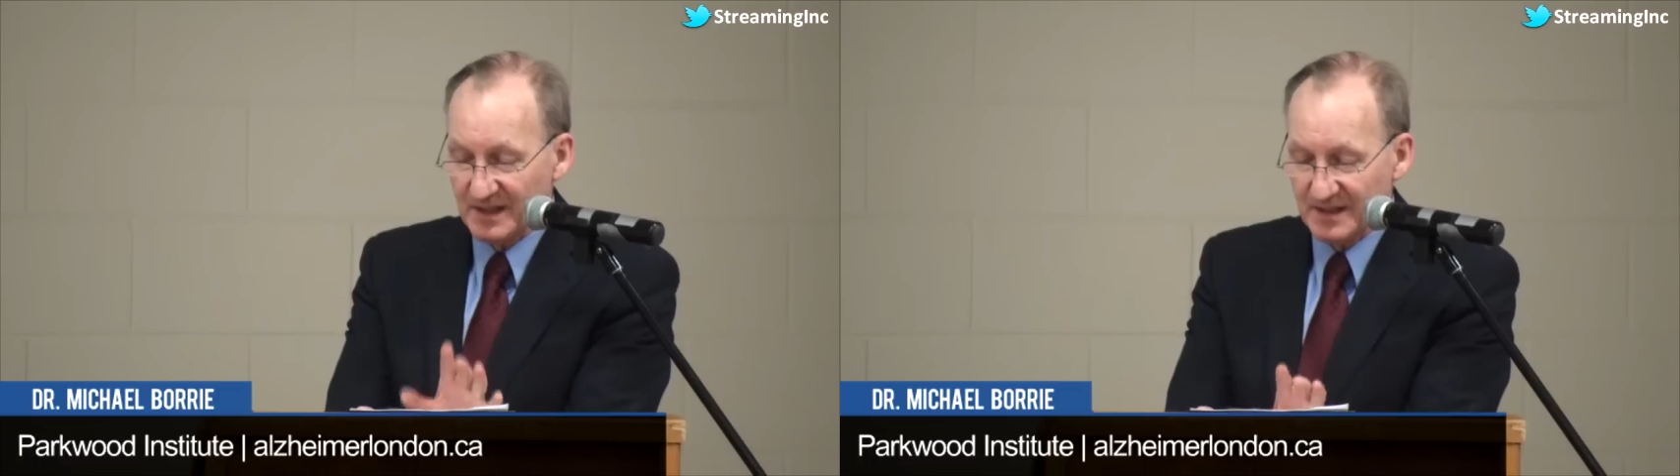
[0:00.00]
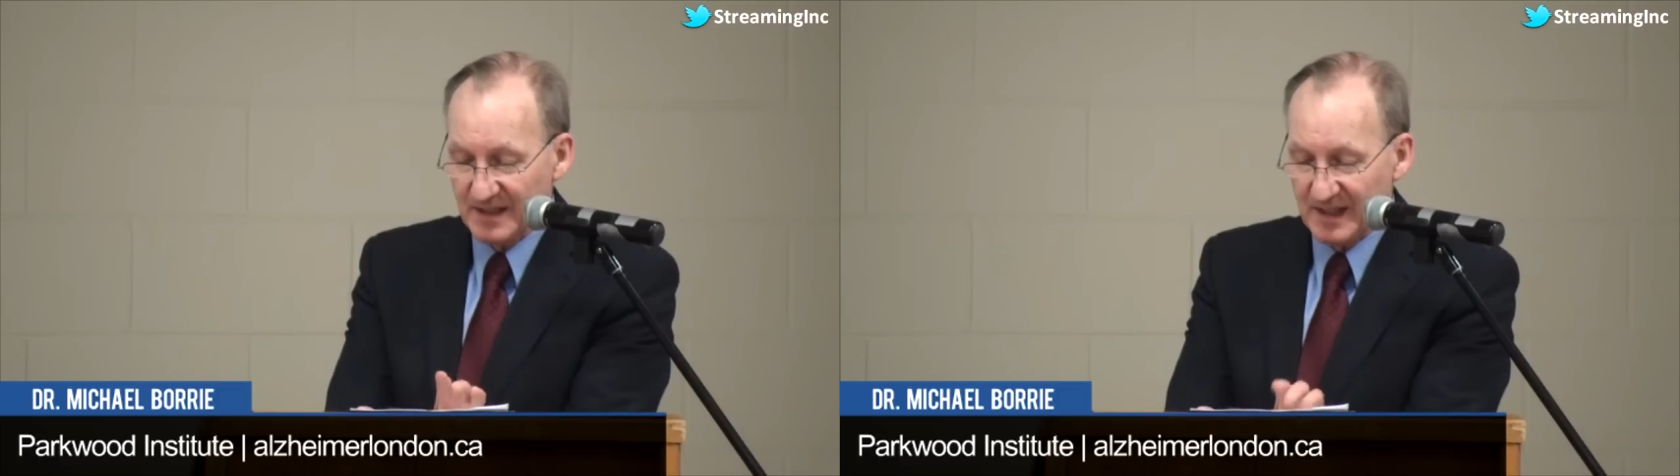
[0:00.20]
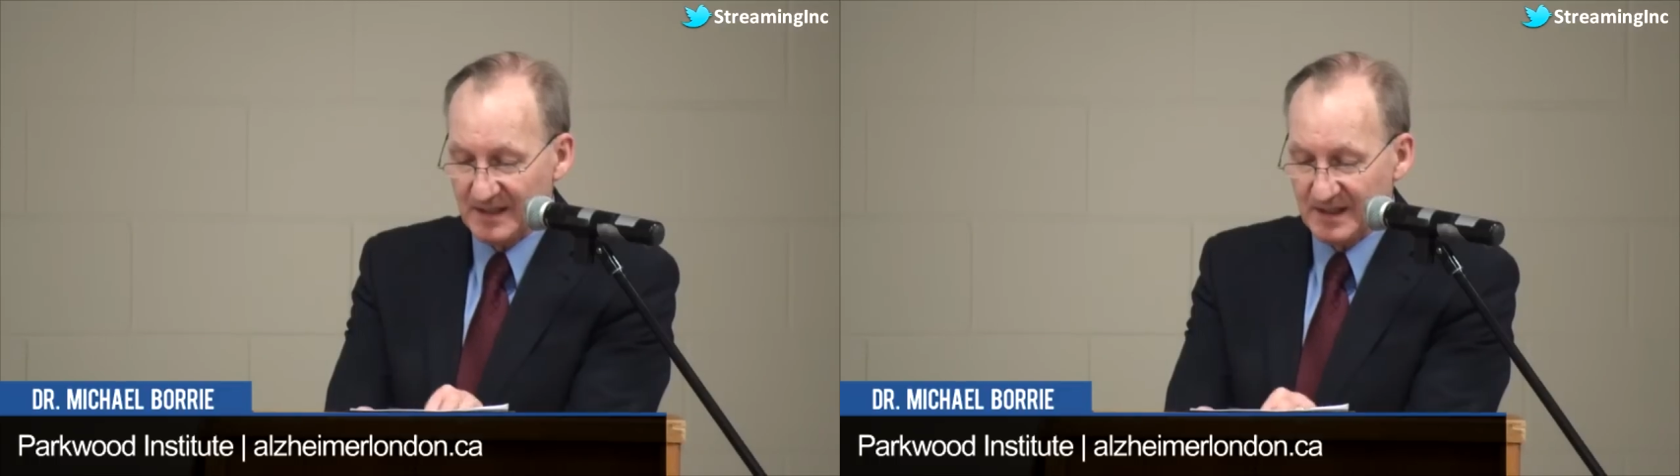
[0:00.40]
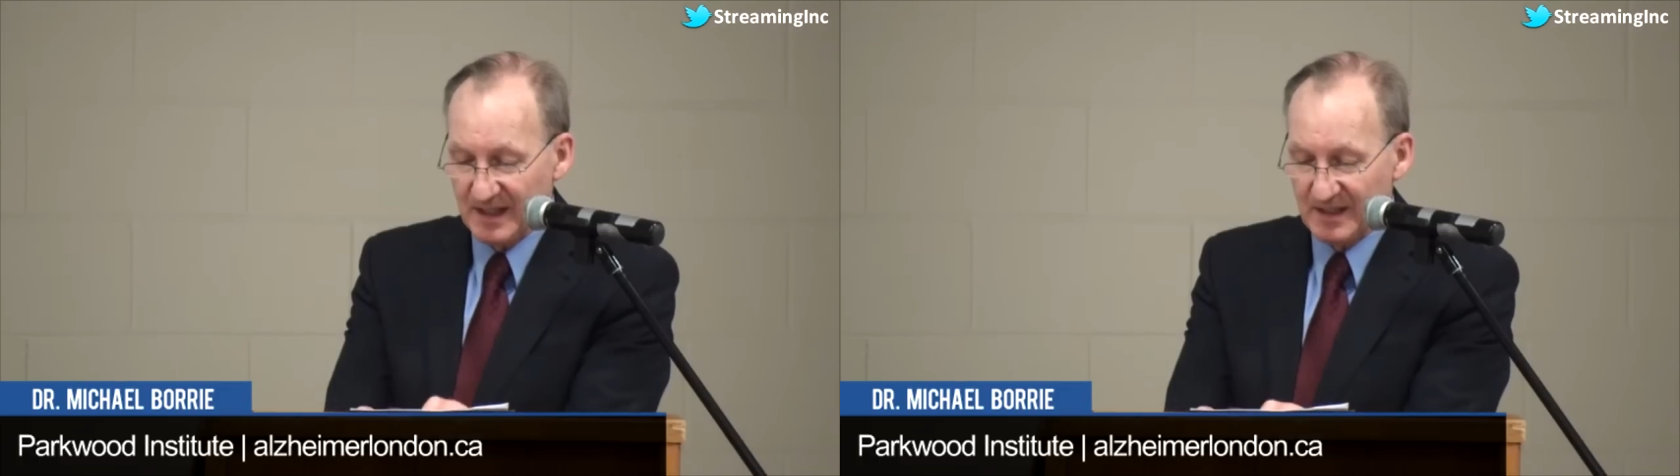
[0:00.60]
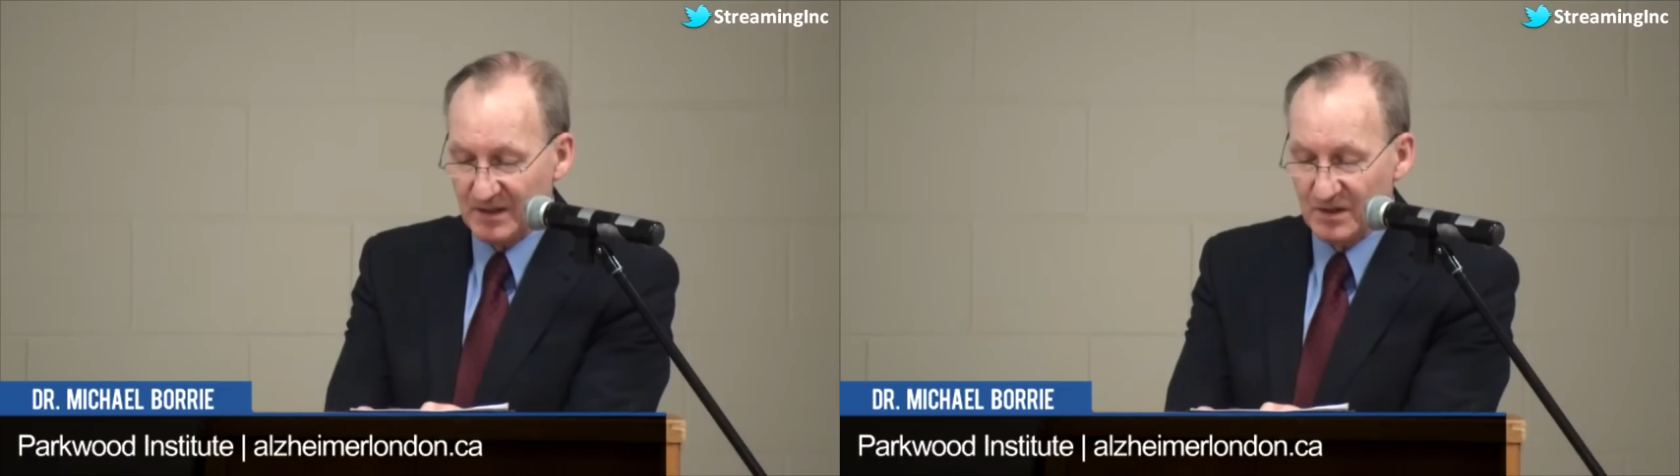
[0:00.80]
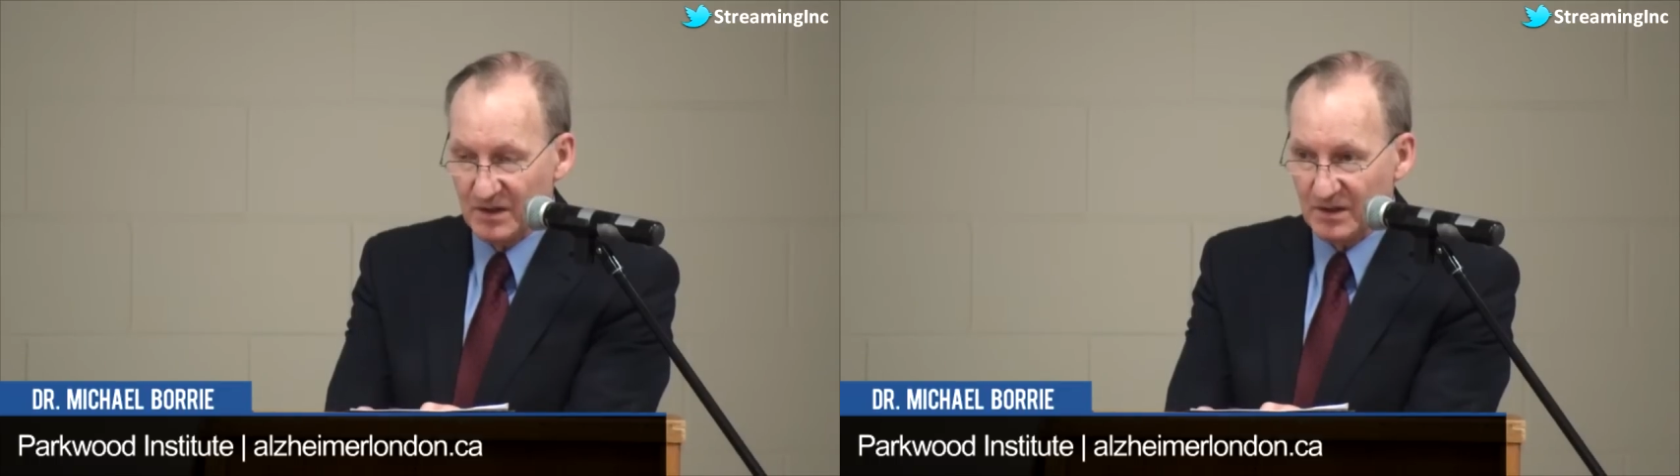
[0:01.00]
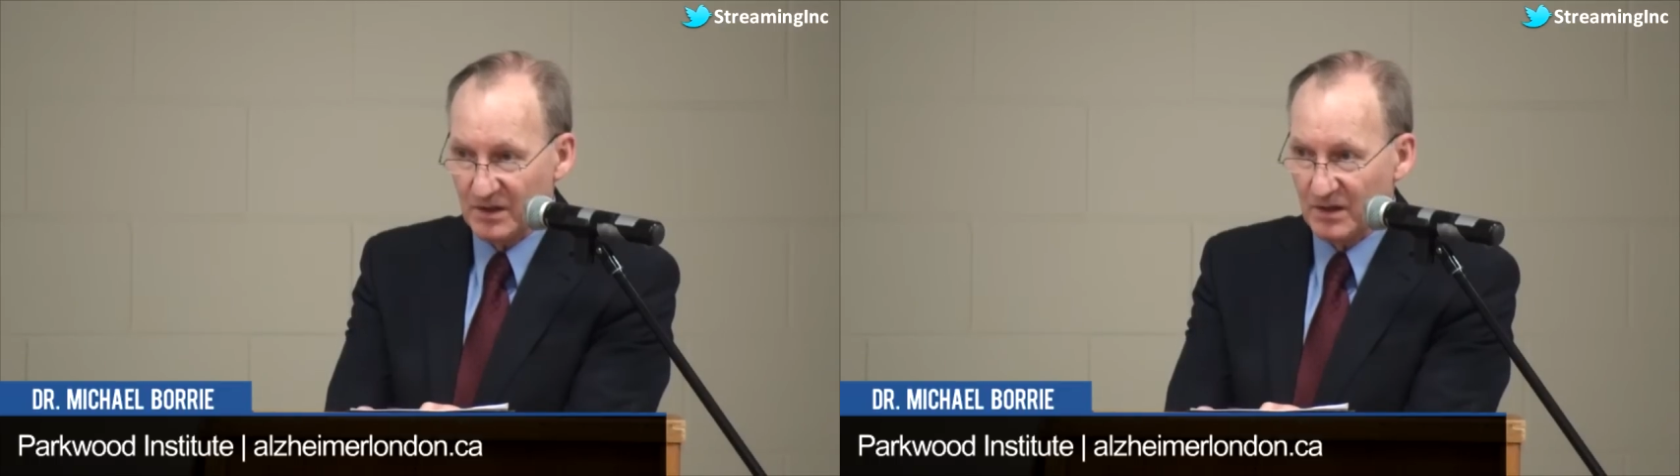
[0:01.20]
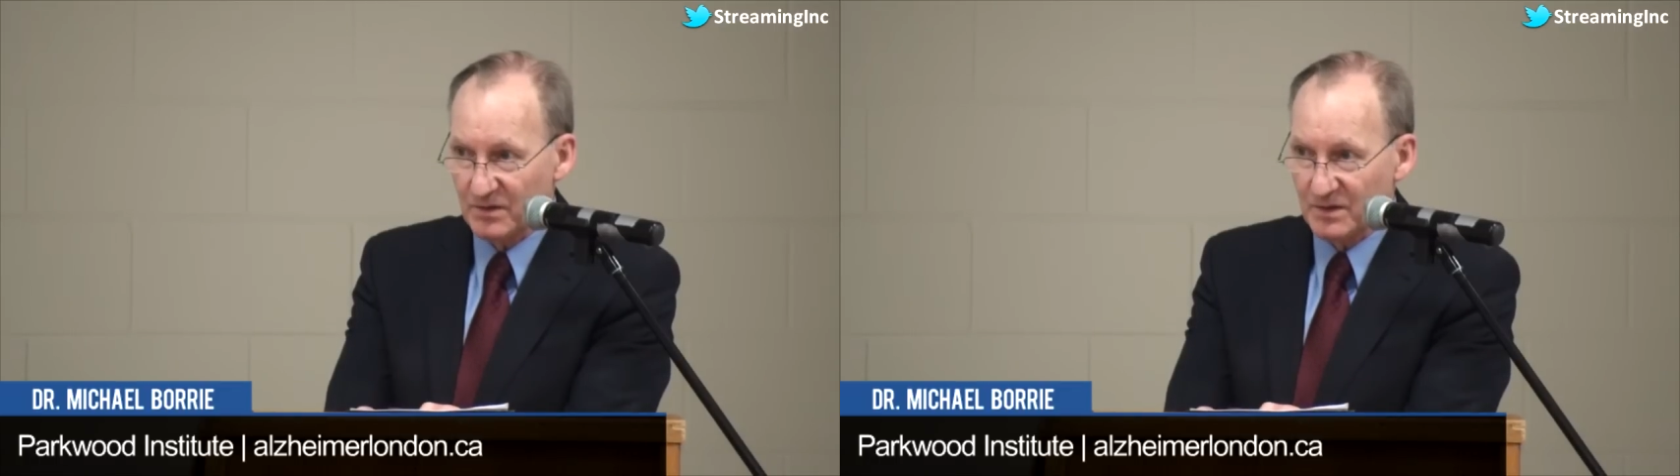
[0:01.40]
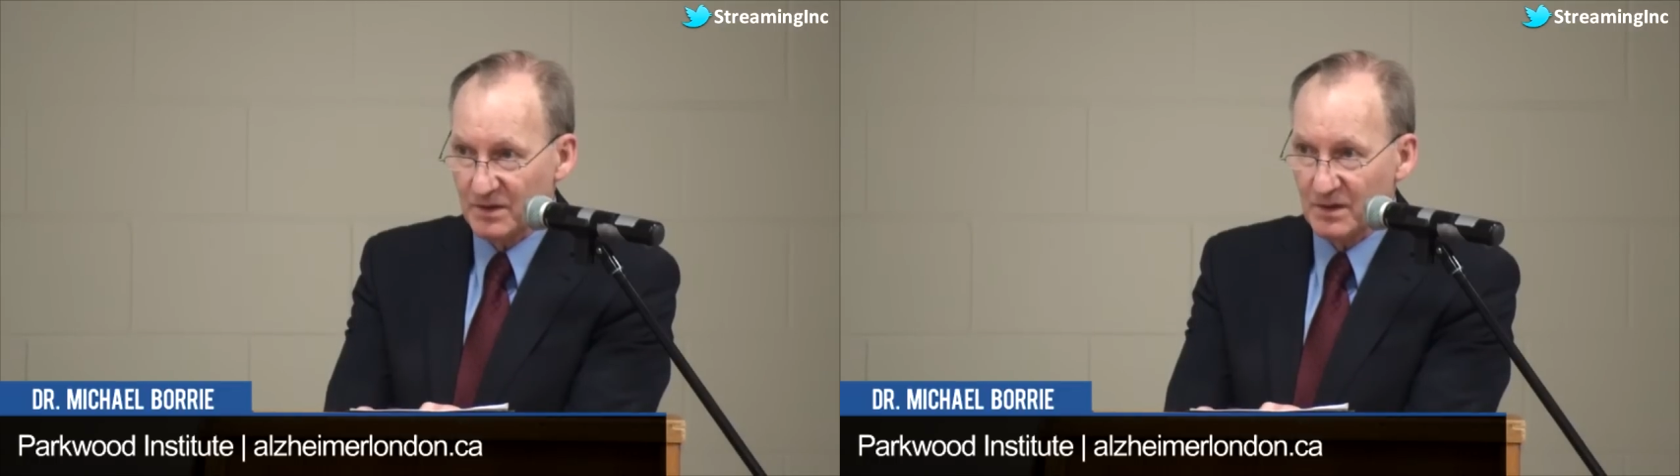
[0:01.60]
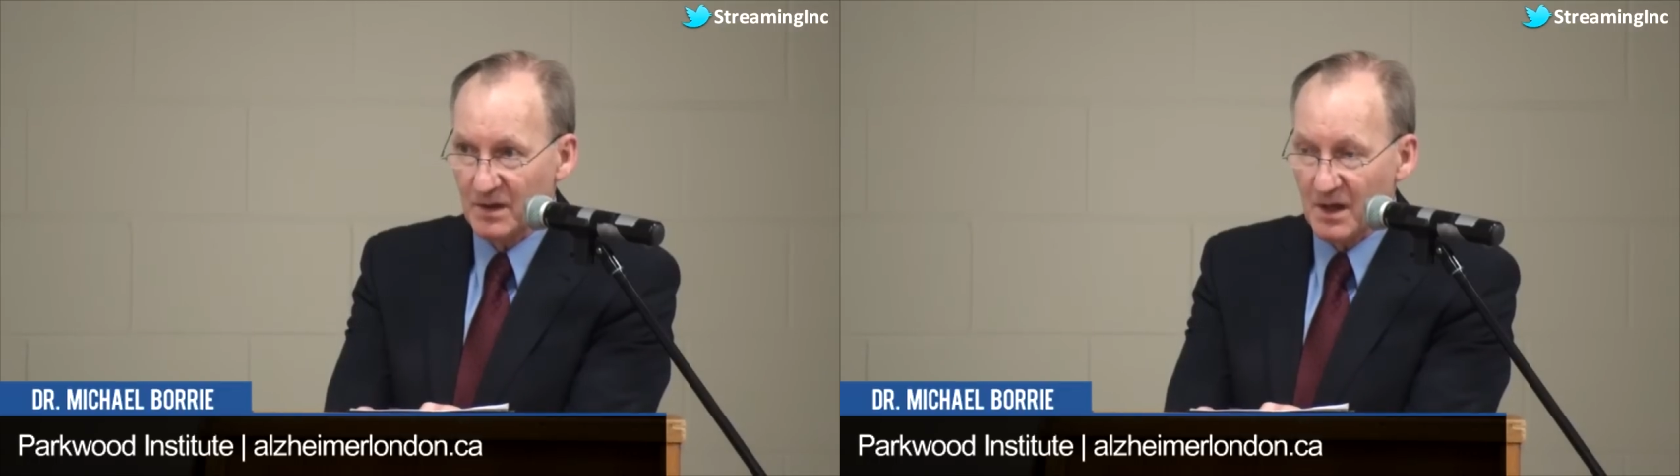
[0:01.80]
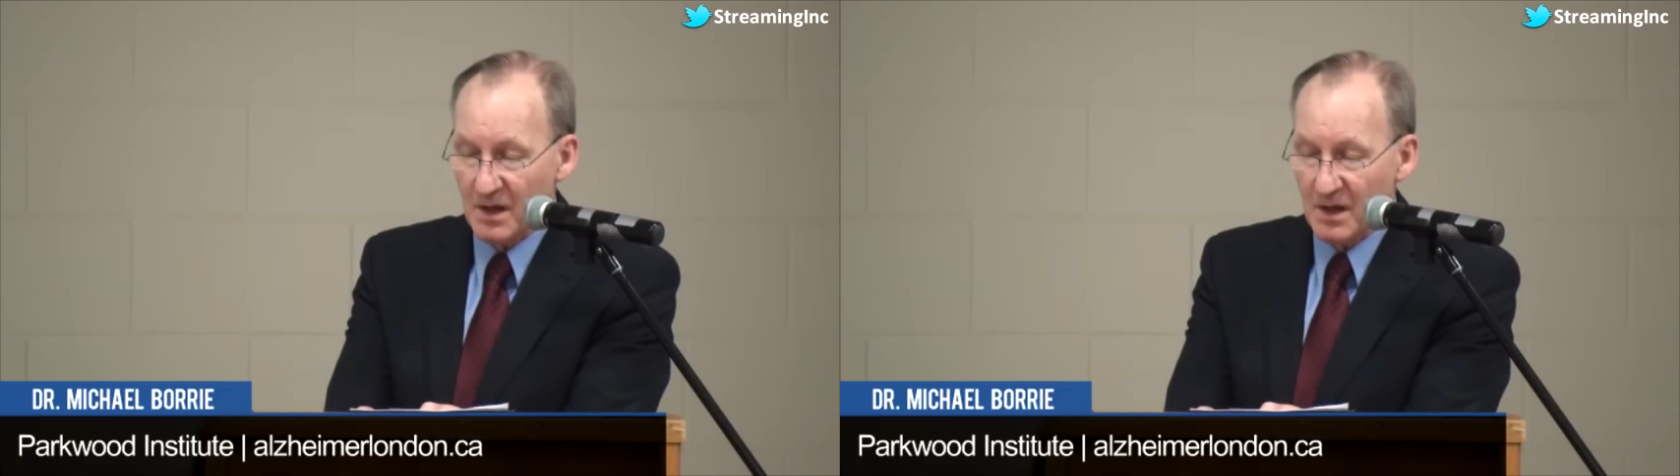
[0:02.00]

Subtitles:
internet and go to